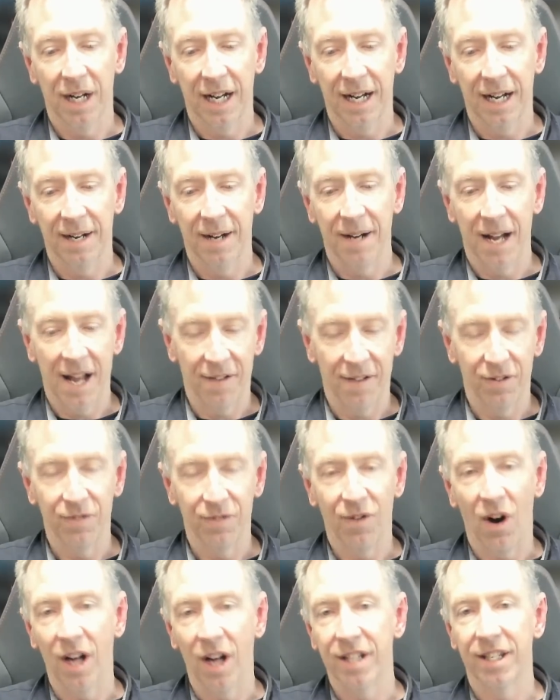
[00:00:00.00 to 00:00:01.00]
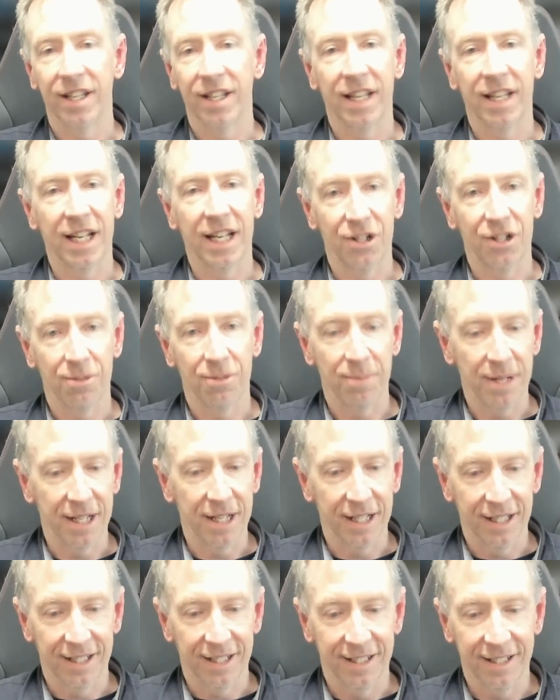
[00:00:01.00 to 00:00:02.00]
have advised that there should
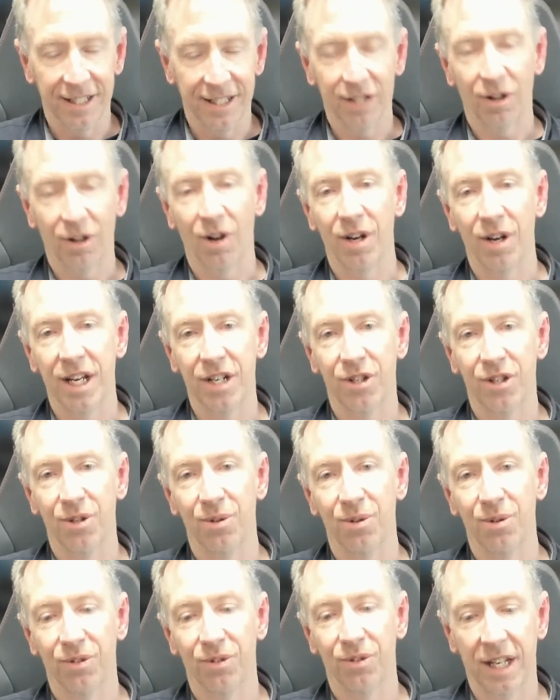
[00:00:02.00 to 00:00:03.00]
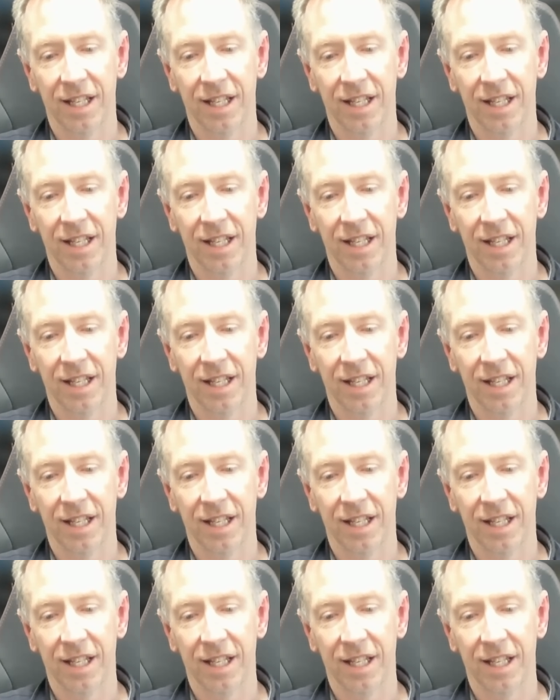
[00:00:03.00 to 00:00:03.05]
be 0 issues,